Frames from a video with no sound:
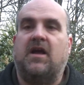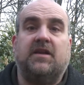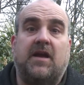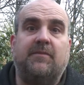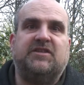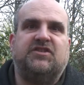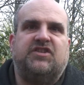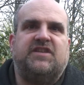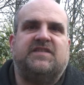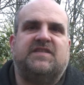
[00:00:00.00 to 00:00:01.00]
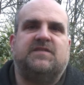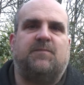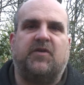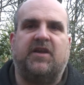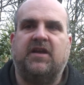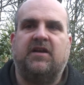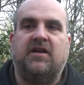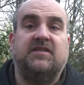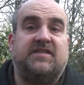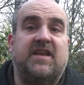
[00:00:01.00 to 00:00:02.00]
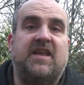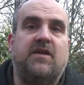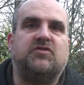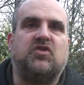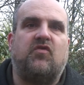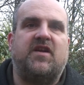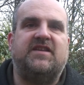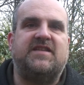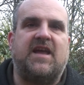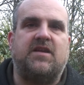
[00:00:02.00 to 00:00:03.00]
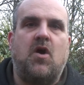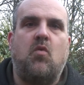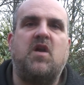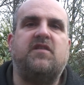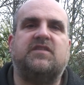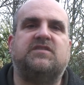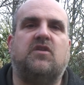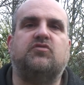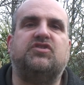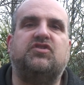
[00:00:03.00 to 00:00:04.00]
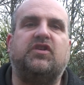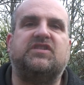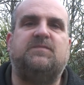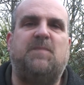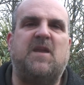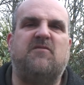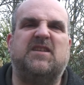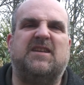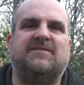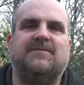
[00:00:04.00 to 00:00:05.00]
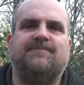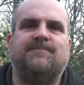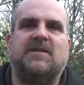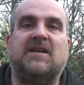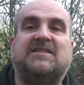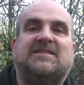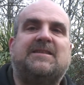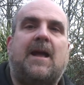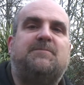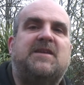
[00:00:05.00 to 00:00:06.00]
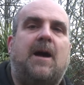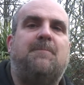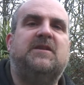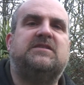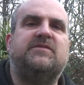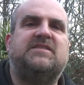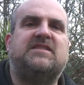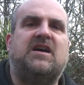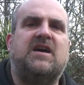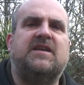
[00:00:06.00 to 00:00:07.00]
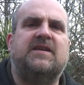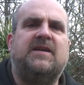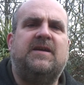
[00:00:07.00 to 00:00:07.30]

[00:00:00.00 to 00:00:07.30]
And coming to Jesus' body and seeing he was already dead, one of the soldiers took a spear and, and, and stabbed it up into his side.